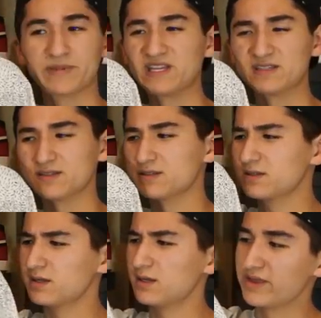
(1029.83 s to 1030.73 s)

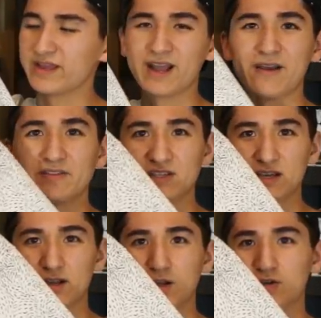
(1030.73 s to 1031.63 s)
pieces, and then they have these
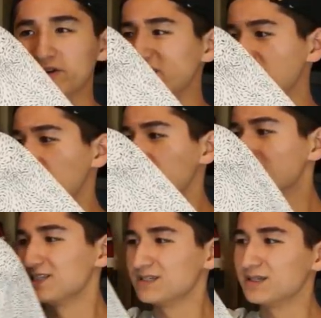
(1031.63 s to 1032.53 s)
like
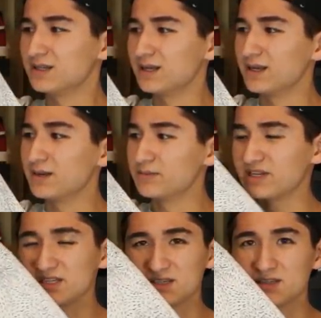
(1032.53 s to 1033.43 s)
crazy
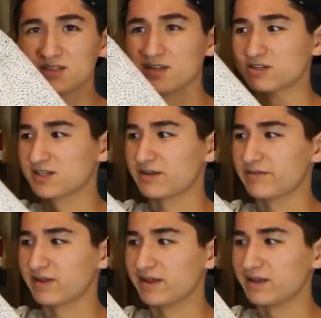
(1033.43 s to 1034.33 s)
pieces that just
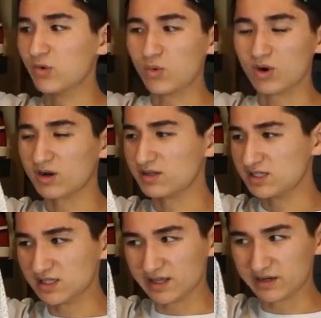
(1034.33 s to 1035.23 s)
have like
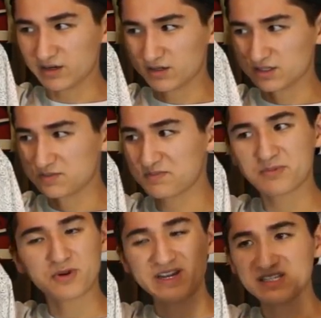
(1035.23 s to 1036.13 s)
words, letters,
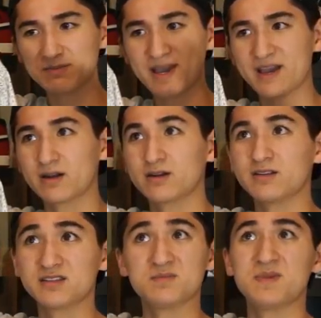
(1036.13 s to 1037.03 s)
crazy
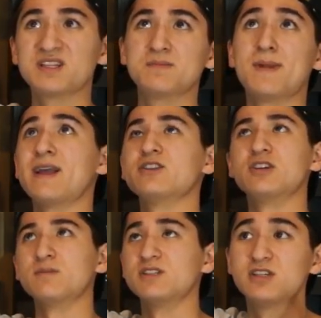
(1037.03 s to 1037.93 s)
patterns, mixed
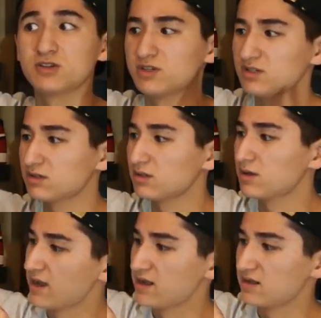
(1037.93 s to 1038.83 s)
matching material.
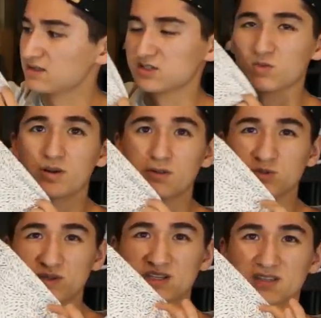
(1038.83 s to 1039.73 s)
And this is one of those
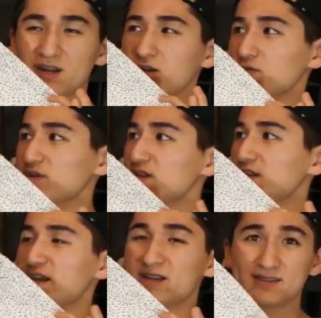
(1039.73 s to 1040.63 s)
pieces that I really
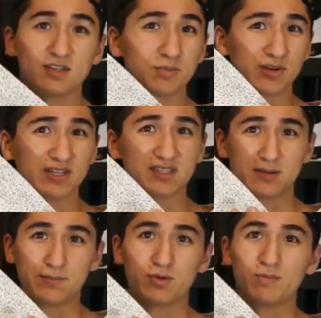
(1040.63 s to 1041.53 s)
like. It's still pretty
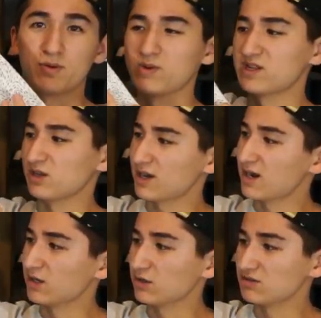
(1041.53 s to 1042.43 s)
simple, but when you look
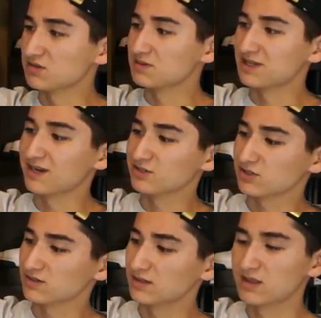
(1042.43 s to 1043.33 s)
at it close up, it's
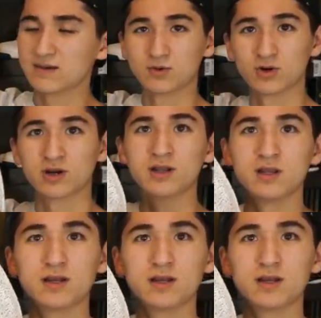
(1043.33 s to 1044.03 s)
actually a lot more